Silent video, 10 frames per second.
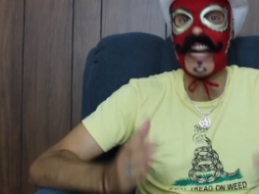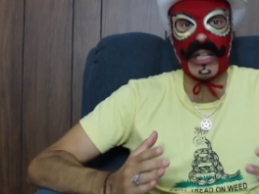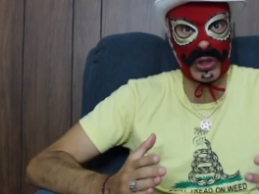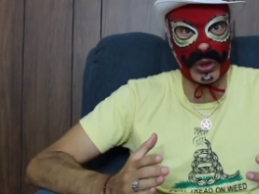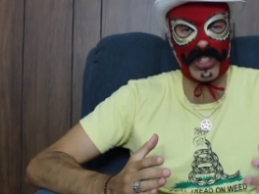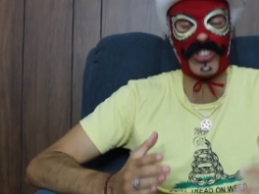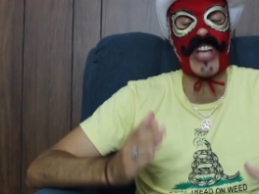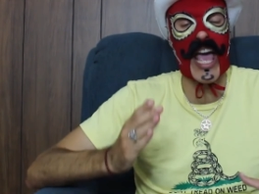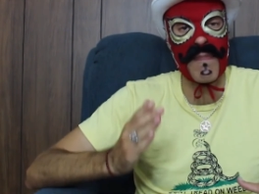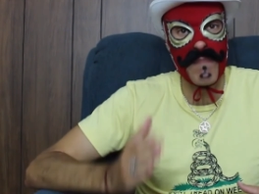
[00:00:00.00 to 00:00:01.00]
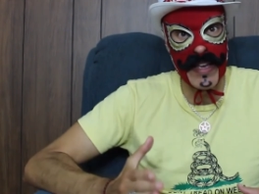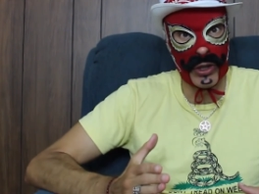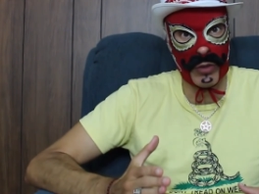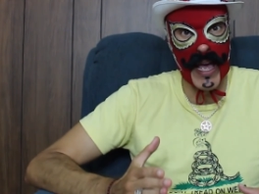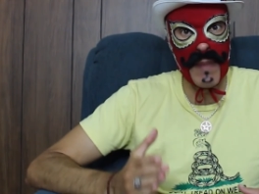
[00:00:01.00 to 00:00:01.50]
interests and
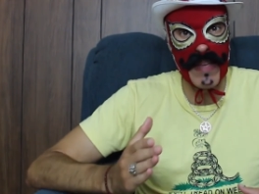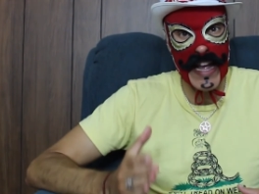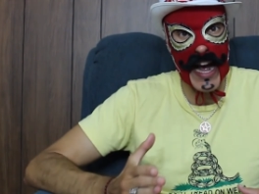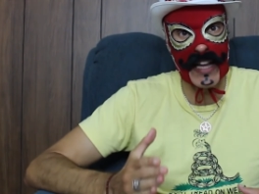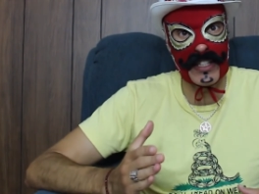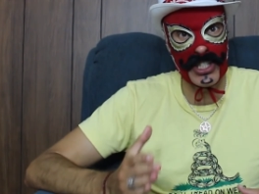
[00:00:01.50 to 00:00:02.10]
middlemen behind the